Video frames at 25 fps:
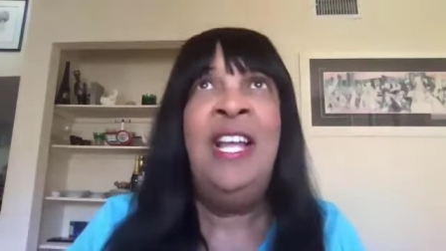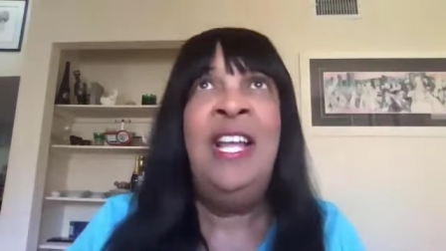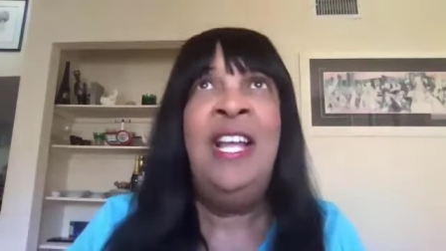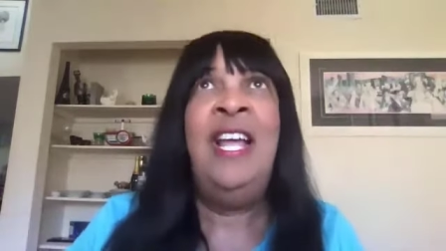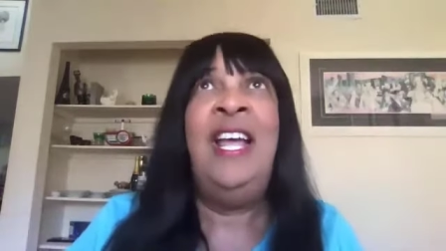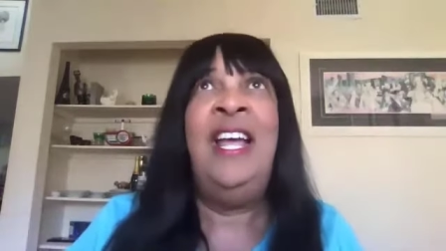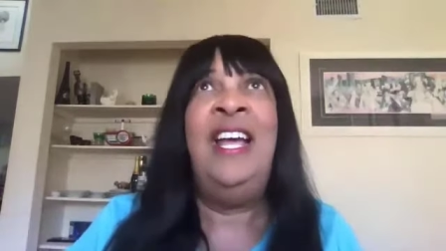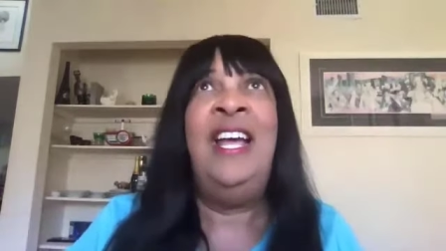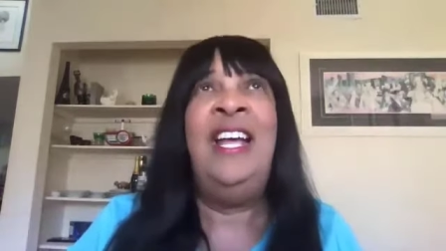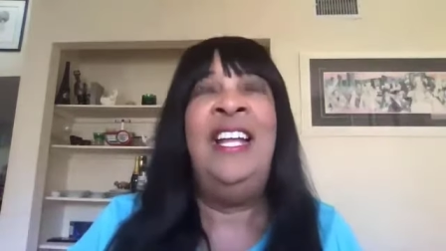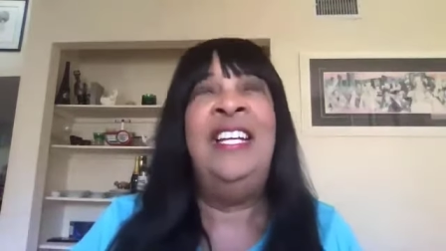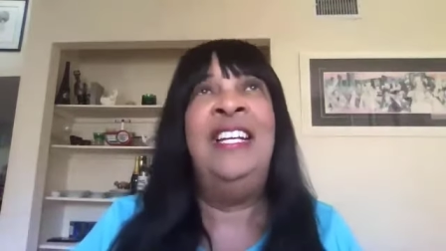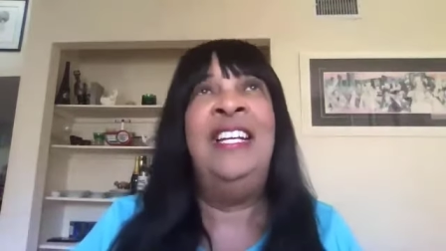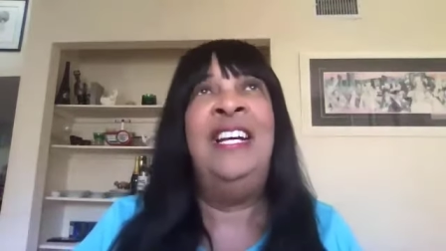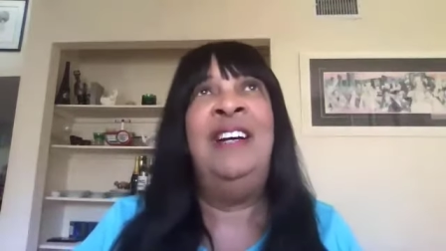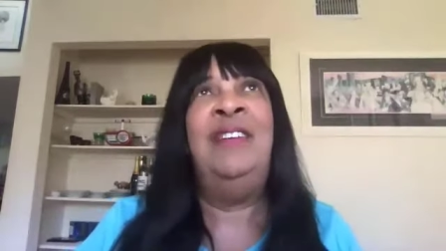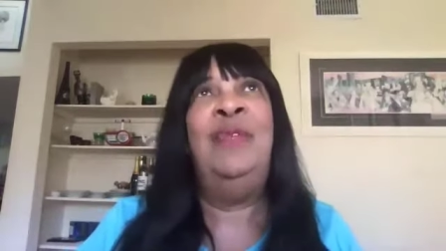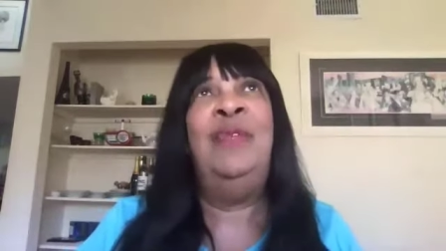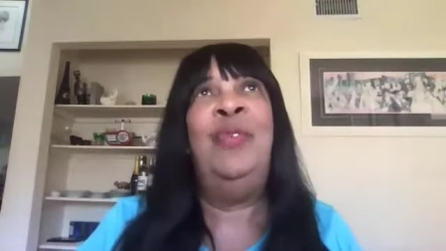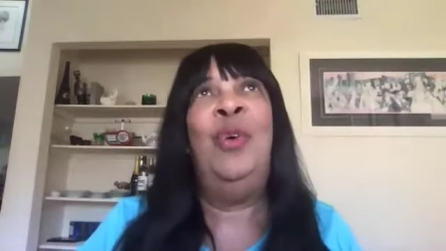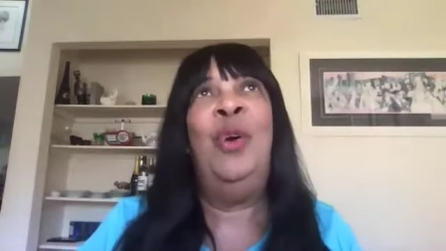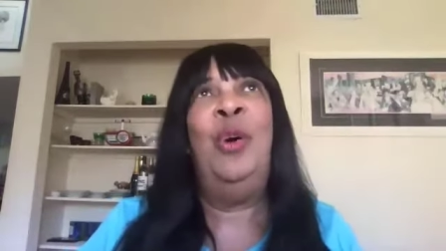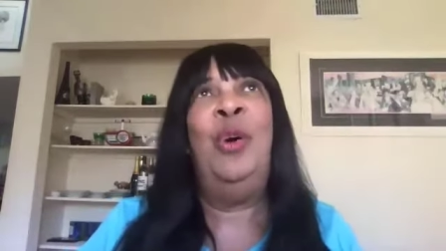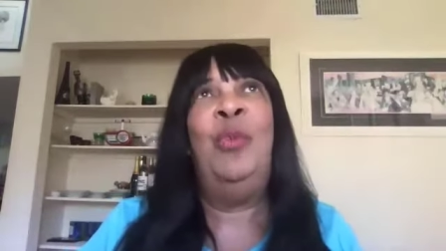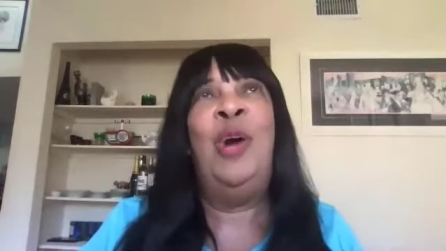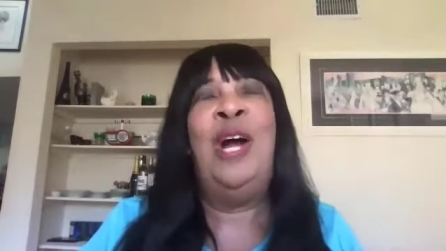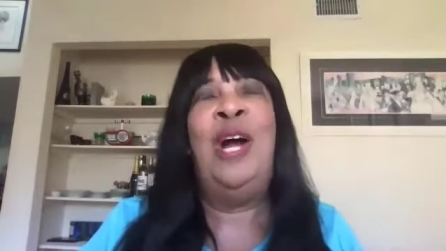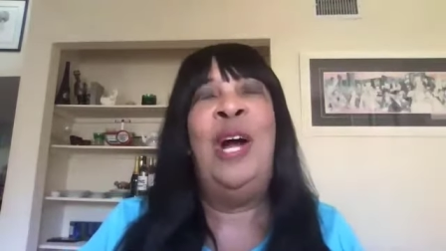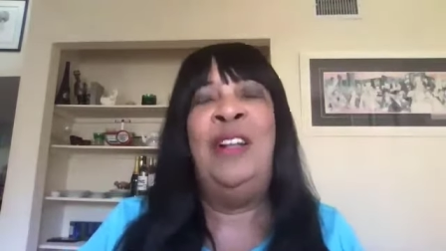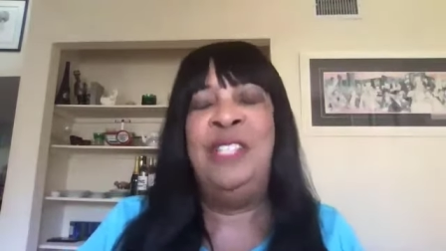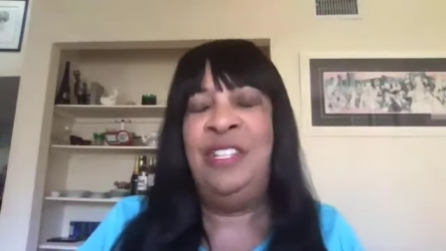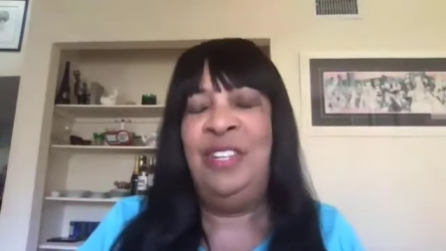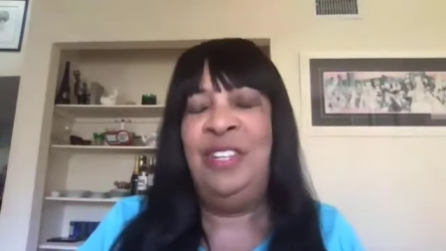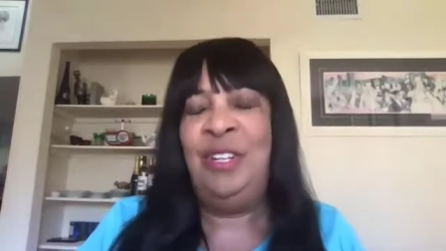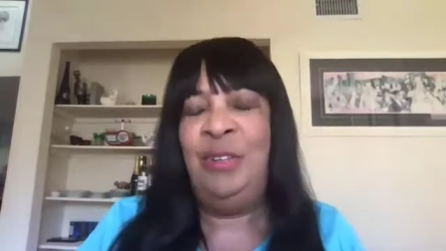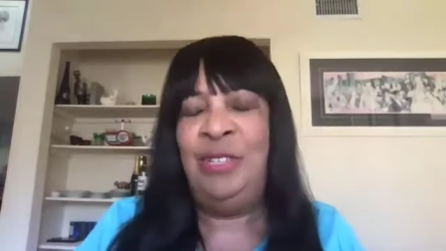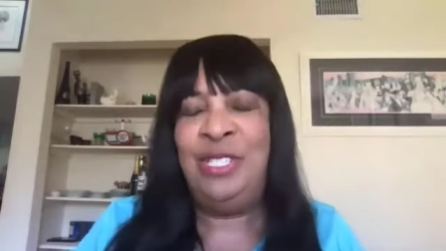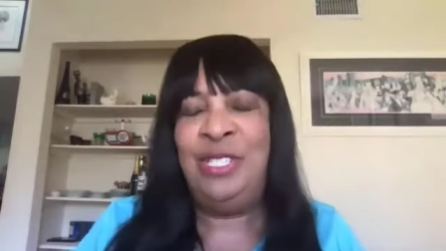and for a while
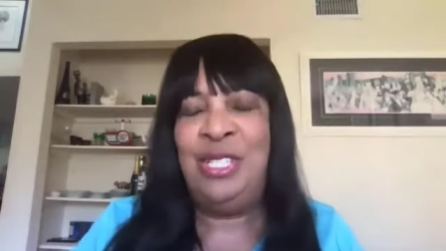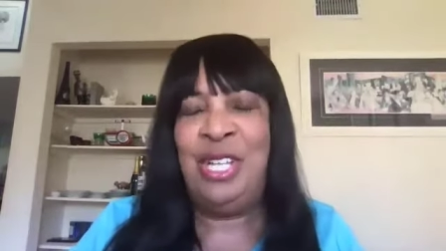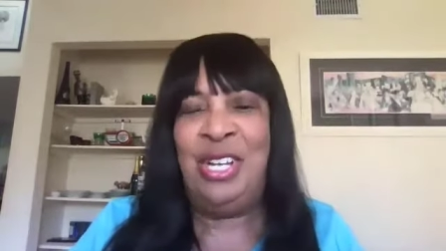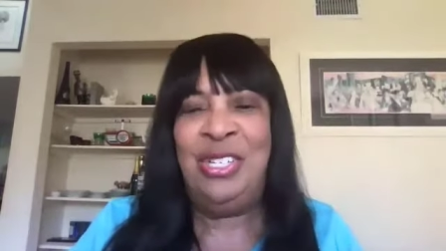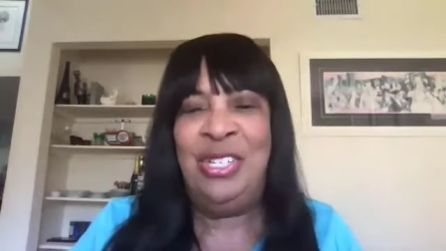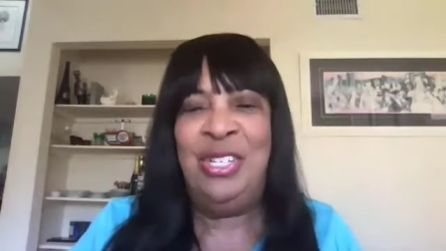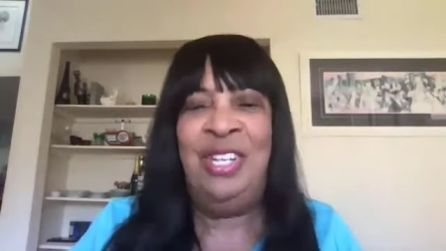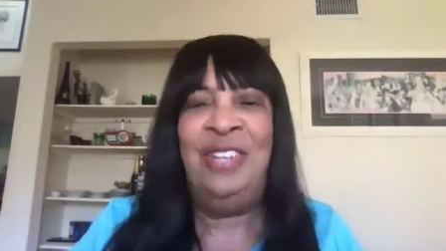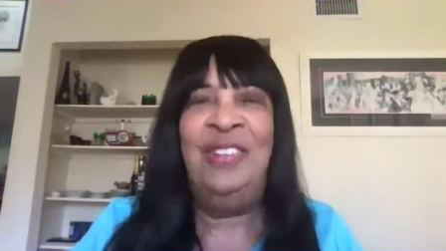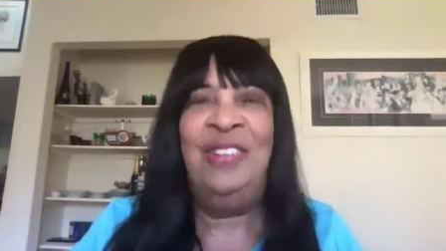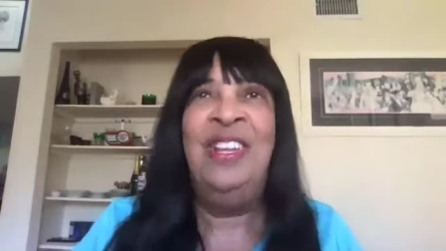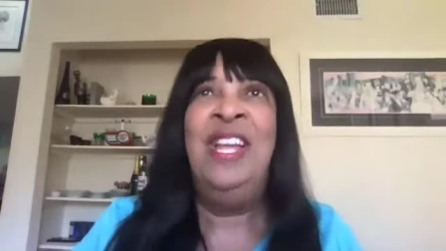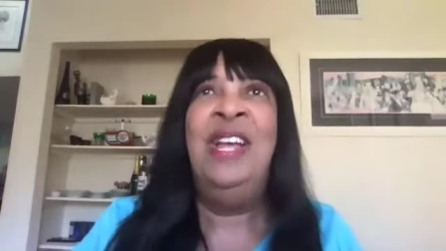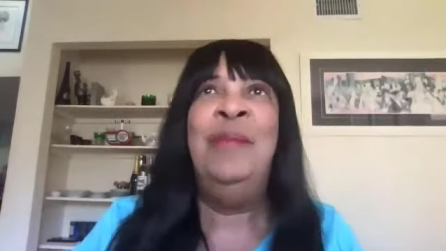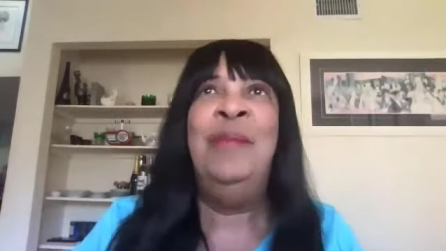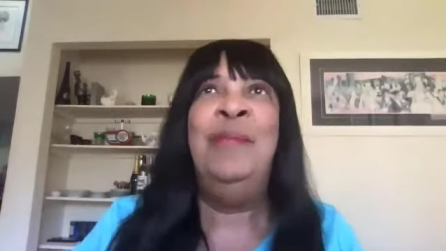until the recession.